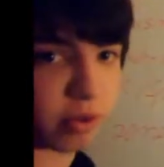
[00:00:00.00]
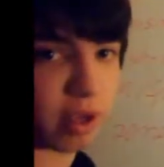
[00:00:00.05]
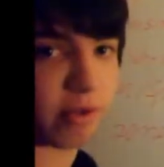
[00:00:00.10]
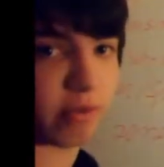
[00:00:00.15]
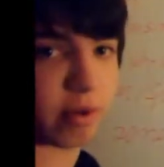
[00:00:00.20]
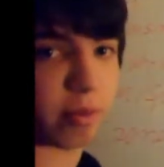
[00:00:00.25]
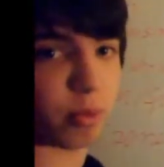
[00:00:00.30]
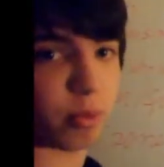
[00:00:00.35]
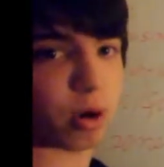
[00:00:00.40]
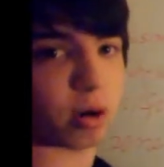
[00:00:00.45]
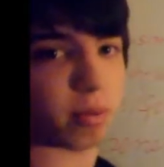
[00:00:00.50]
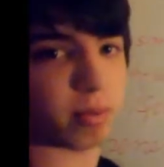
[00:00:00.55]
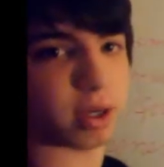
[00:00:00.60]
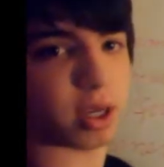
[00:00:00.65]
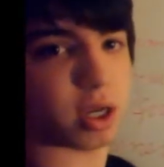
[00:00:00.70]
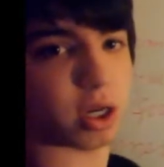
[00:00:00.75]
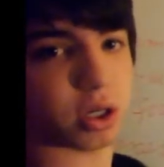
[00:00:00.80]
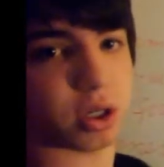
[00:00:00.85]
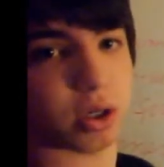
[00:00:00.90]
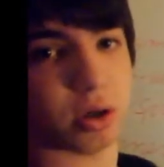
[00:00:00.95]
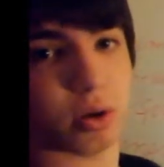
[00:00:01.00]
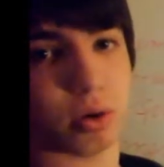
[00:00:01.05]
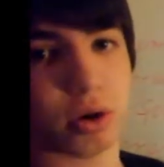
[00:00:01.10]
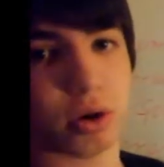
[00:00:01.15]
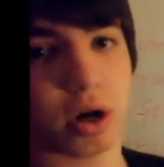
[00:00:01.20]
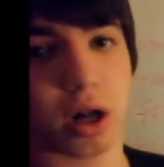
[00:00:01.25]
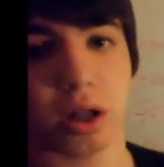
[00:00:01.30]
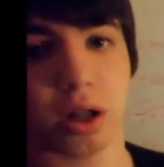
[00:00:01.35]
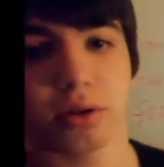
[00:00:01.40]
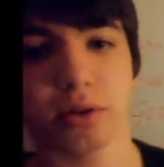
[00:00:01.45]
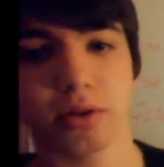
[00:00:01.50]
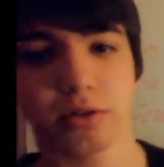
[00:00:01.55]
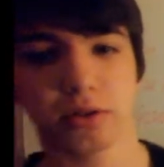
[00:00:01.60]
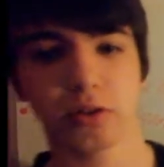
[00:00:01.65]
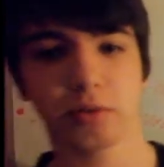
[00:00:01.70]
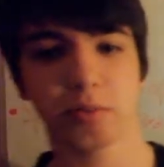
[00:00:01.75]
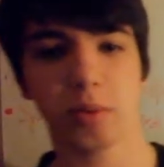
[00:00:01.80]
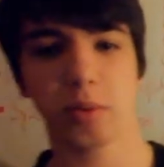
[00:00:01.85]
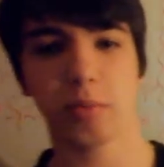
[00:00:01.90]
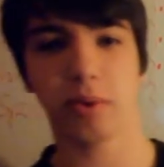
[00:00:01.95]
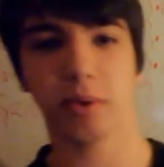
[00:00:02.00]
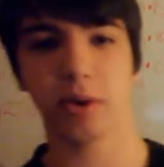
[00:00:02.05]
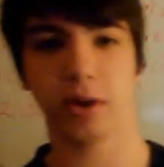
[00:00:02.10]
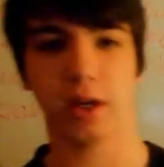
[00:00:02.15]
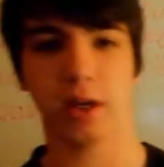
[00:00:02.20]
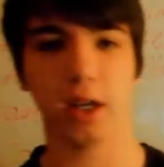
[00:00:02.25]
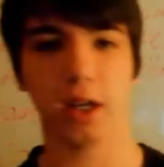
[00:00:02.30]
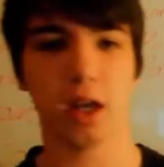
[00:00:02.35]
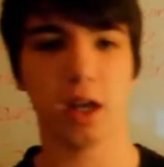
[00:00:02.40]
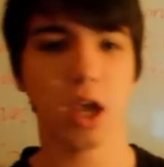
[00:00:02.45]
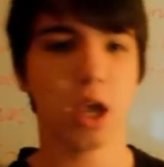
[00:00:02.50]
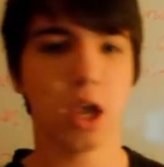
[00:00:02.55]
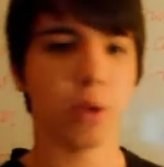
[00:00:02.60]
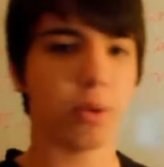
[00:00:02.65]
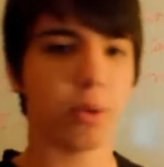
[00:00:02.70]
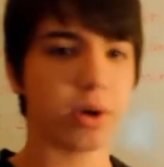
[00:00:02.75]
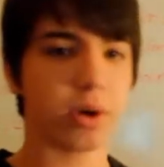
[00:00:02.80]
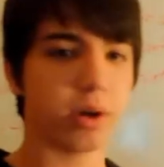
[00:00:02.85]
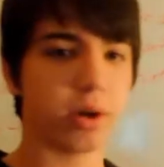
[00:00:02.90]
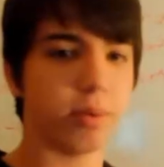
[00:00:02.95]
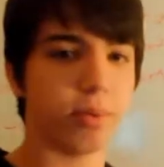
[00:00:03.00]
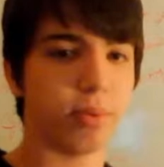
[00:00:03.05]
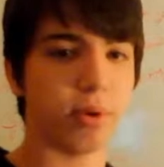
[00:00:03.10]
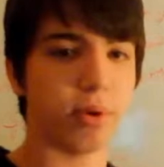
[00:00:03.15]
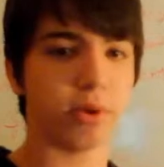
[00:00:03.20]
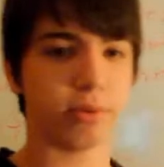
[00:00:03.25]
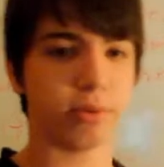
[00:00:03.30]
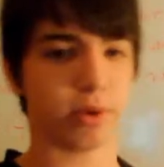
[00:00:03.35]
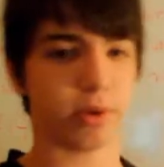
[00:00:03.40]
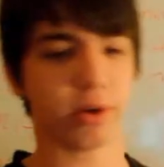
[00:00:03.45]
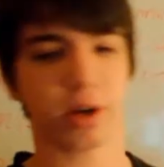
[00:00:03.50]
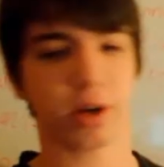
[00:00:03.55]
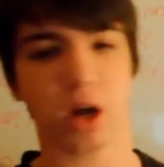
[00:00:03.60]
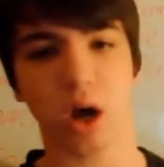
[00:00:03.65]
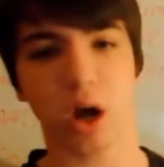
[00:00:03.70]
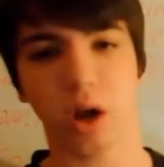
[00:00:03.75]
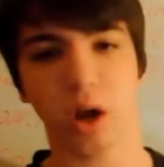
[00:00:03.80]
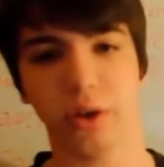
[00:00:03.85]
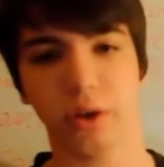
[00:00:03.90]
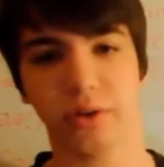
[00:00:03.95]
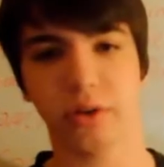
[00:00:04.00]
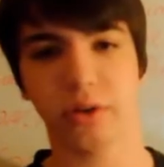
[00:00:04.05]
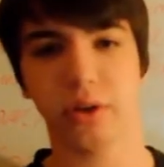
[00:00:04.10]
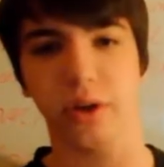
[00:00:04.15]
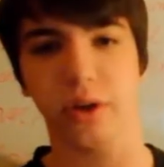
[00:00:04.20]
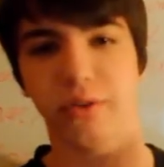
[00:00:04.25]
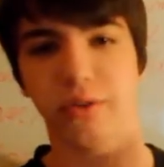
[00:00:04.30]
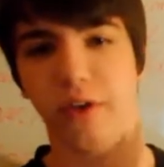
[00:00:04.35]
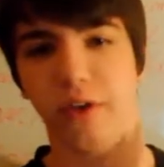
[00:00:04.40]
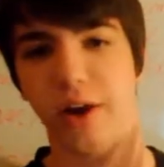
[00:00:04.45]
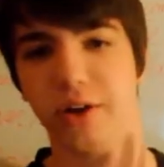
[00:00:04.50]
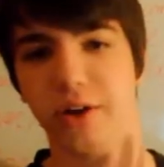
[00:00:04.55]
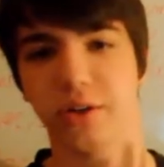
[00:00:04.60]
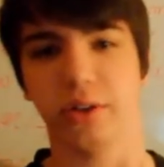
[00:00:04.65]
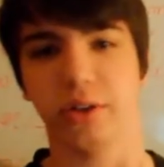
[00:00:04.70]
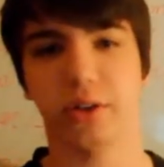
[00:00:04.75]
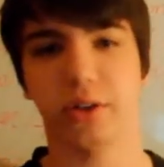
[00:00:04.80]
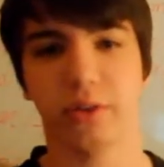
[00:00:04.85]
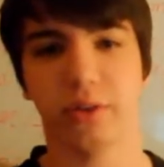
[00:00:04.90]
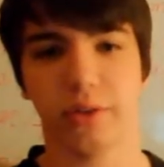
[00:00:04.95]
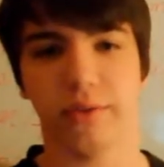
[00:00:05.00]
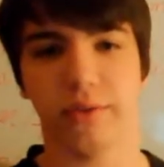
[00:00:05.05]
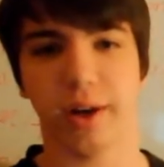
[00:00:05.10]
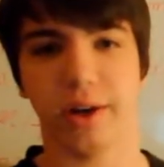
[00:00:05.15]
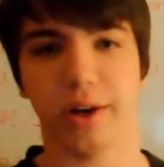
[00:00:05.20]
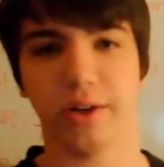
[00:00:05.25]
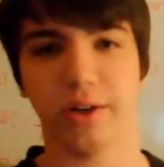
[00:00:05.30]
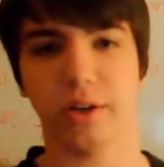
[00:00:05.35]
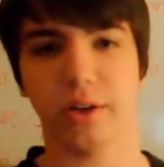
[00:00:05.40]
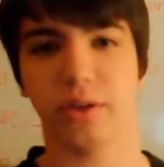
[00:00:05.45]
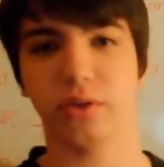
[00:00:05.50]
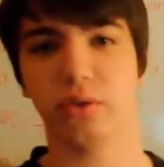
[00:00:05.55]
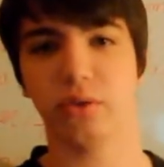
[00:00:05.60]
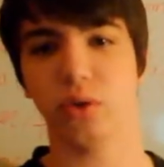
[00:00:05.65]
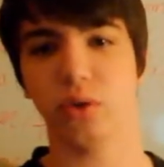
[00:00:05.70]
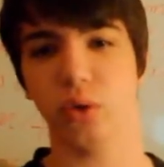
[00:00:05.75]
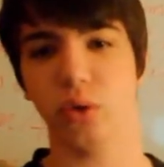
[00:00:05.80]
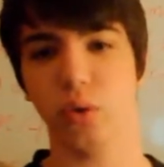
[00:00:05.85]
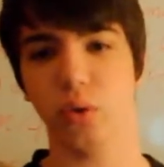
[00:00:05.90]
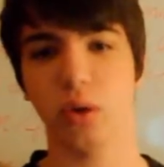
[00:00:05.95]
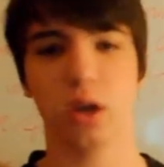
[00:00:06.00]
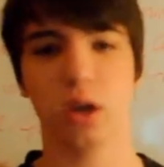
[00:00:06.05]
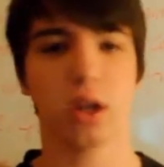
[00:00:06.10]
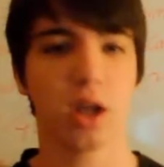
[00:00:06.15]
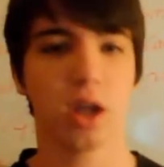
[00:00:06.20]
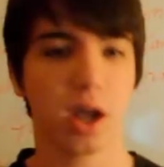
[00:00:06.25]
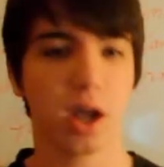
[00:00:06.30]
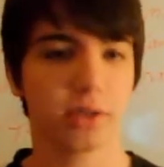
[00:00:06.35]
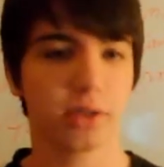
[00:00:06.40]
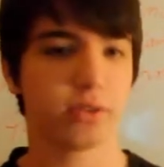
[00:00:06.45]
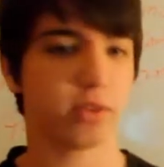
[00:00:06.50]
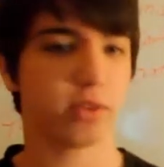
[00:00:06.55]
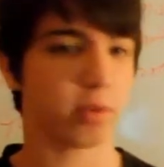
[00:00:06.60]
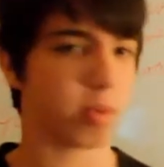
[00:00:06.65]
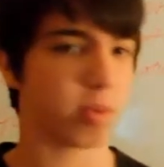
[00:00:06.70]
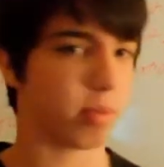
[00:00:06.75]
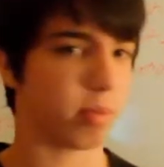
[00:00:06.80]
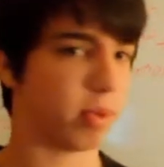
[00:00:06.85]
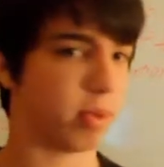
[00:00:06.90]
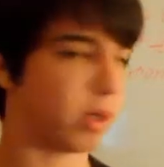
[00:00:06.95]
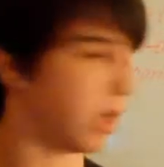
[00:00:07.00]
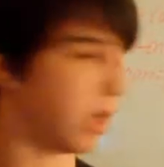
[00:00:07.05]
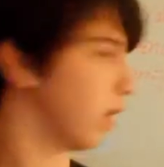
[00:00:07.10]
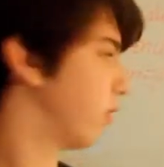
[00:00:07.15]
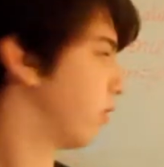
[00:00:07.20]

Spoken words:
have a moral obligation or not to assist people in need. What are the pros, what are the cons, advantages, disadvantages to assisting people in need.